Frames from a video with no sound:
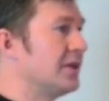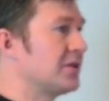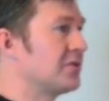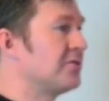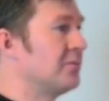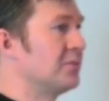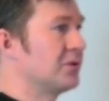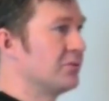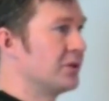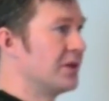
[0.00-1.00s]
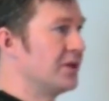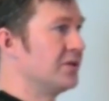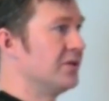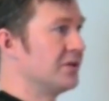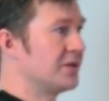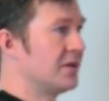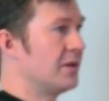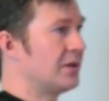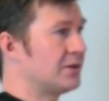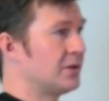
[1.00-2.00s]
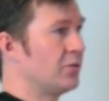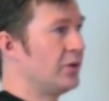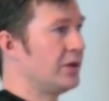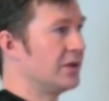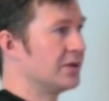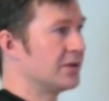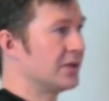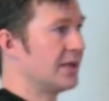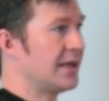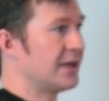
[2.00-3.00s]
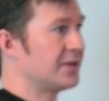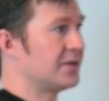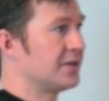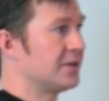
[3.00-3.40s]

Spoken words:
stops the rotation of the stars. We can select a